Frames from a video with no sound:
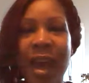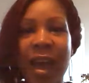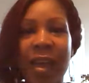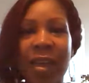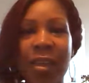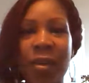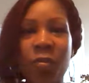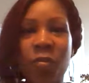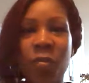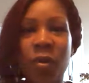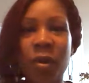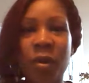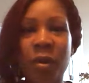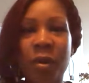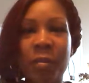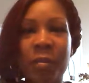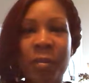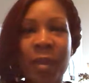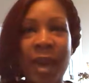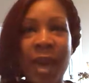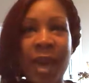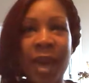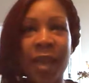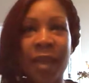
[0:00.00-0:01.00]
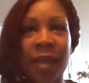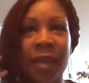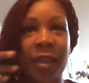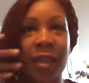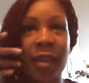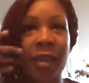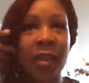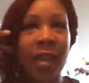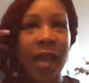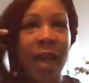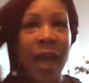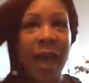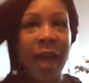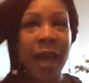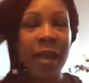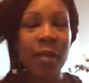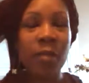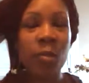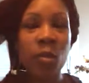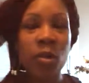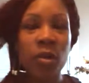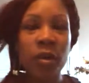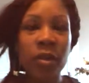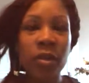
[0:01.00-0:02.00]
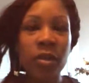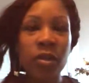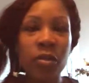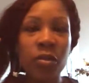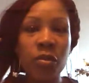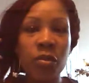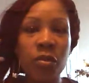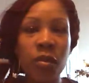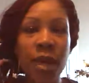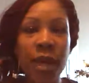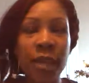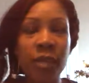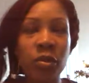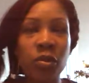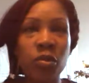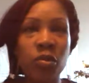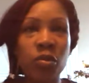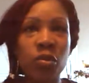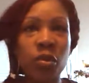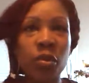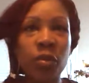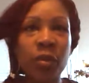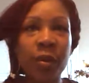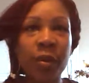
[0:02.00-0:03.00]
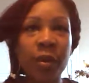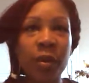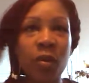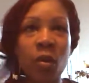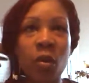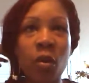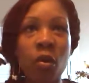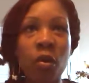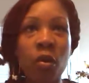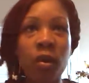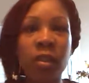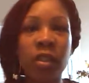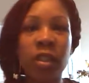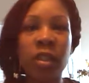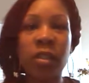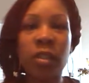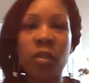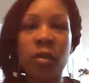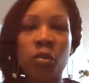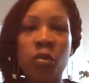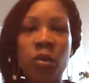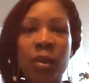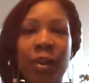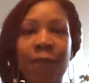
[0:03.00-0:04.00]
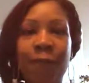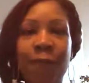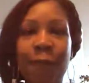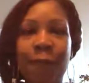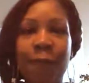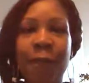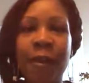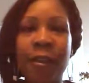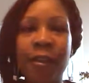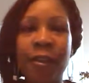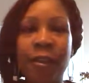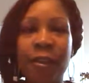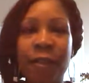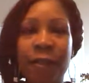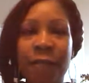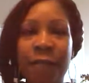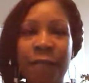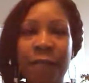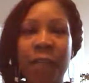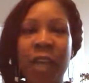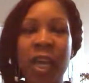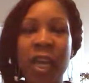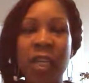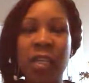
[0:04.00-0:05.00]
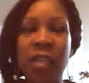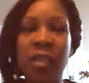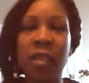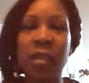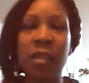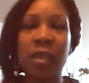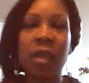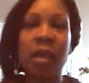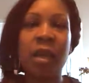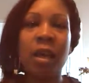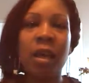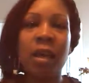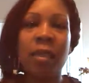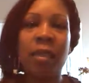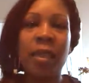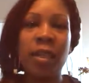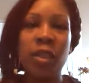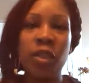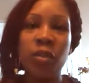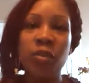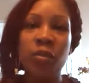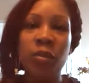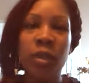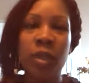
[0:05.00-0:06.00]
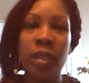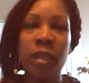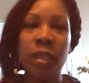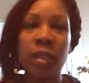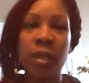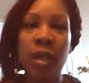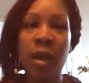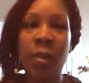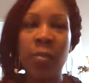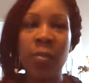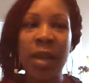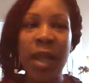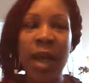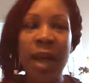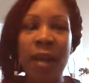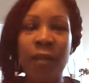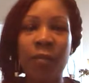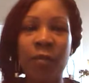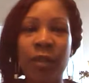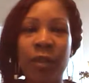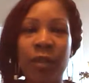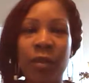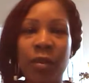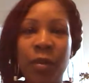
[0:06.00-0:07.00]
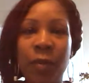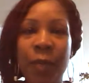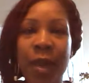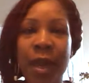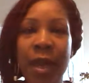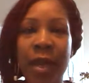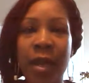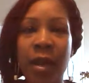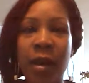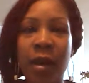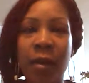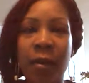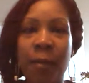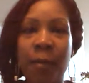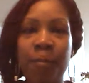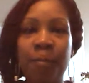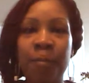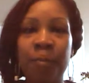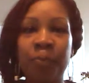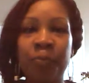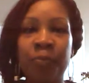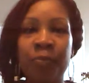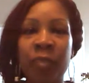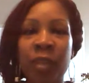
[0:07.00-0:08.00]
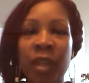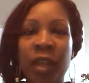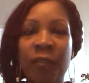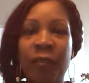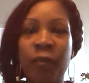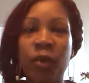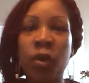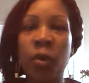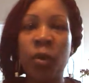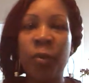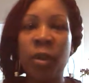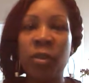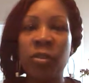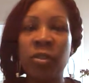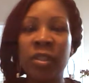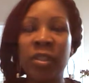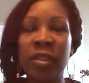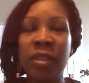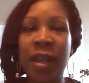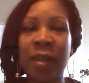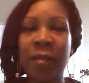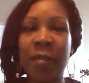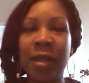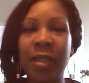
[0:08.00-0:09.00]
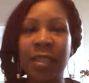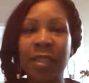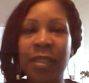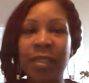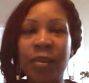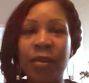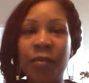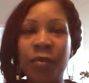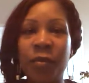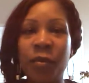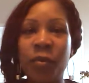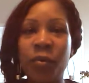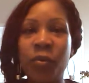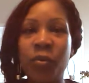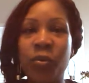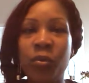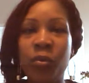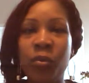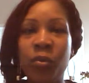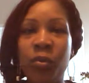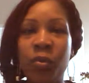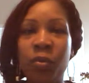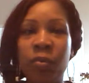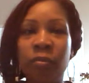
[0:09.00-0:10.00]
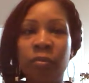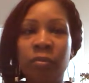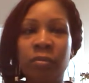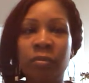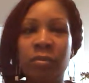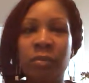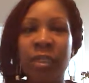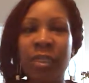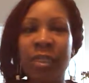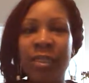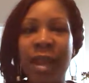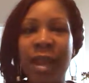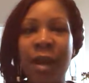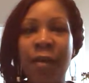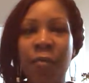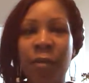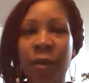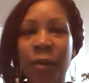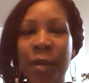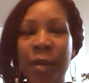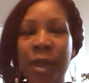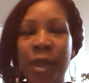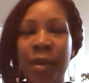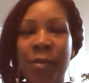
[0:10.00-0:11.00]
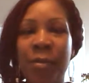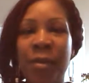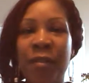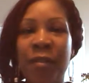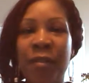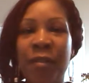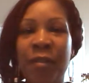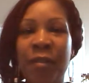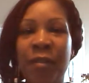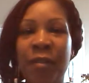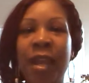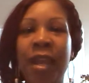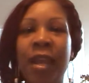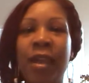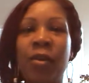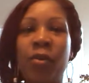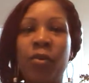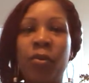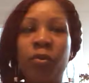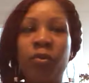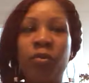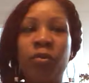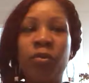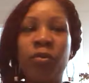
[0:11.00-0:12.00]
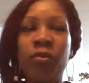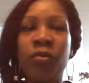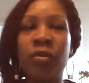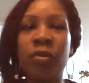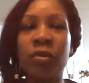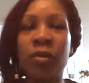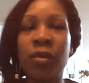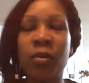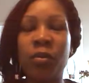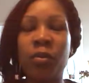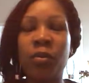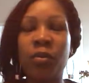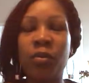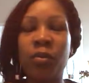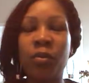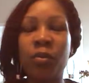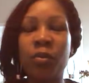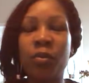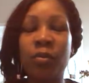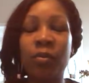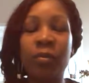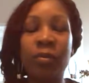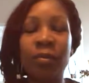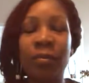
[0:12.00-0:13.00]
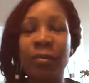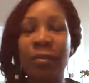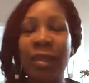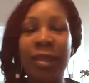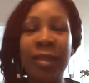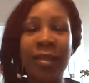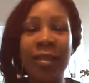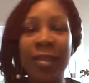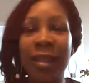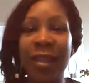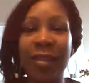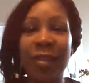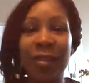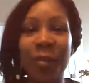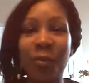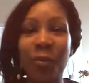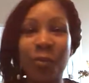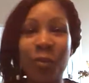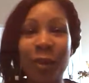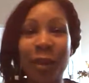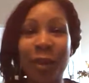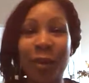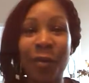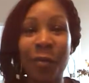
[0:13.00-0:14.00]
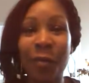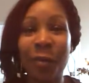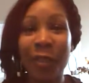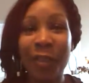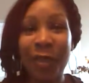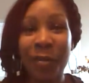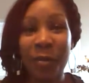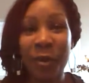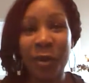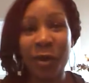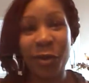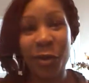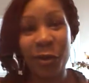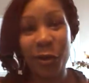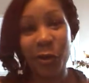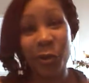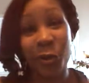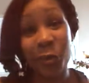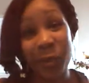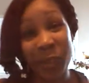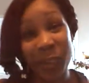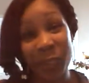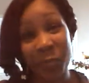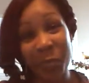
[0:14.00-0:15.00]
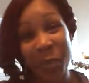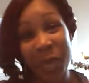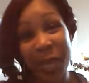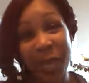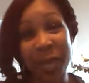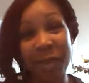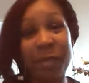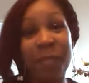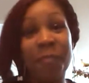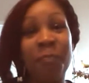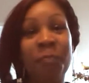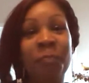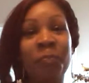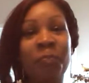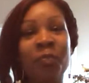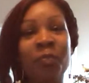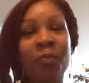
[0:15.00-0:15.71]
Hi and welcome back. I'm going to do a tutorial on just a quick fresh face that you can apply with your makeup if you're a person like myself who does not wear makeup every day or who thinks they look weird when they put on too much makeup.